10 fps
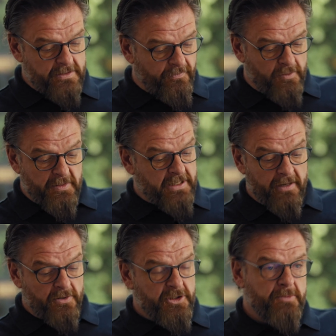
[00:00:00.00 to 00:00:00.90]
From a
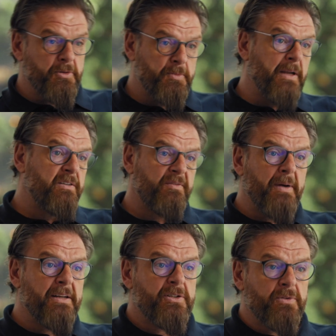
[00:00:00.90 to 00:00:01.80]
technology perspective,
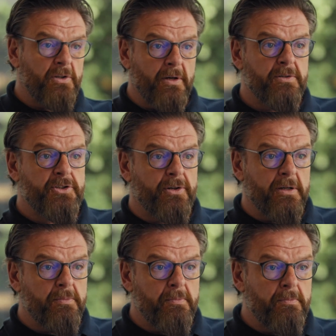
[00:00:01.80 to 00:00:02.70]
back to the
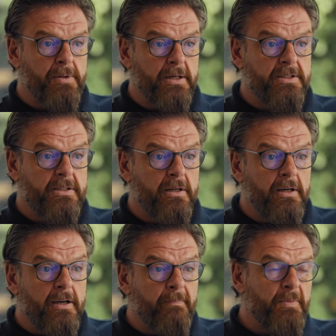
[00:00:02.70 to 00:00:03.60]
CrowdStrike piece,
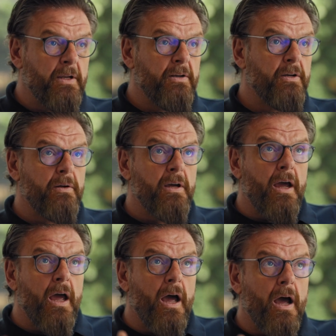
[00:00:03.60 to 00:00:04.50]

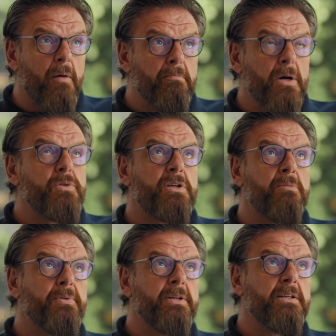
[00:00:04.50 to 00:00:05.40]
most
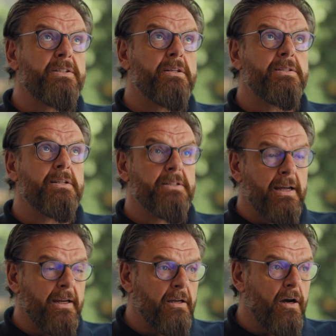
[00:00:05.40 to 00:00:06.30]
companies
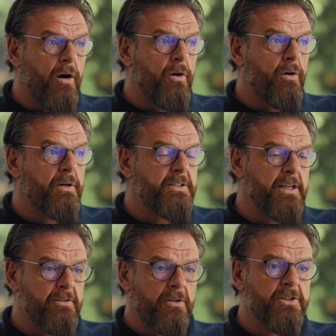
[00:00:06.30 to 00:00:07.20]
today are
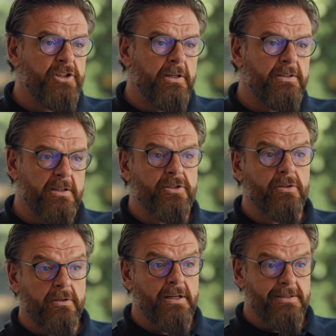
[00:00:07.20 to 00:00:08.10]
technology,
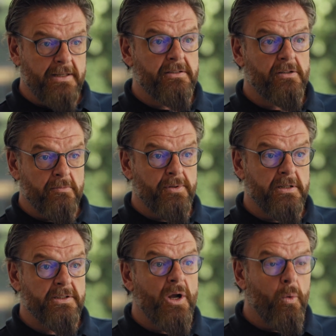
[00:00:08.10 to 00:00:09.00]
digital and data
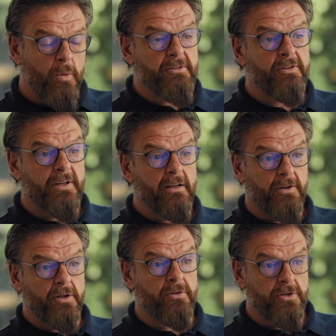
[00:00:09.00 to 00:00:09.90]
companies, whether they
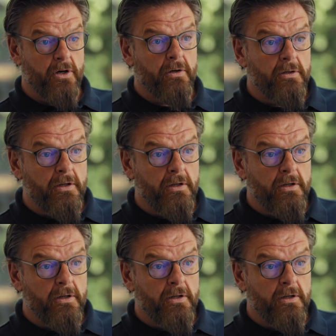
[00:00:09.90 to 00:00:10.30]
like it or not.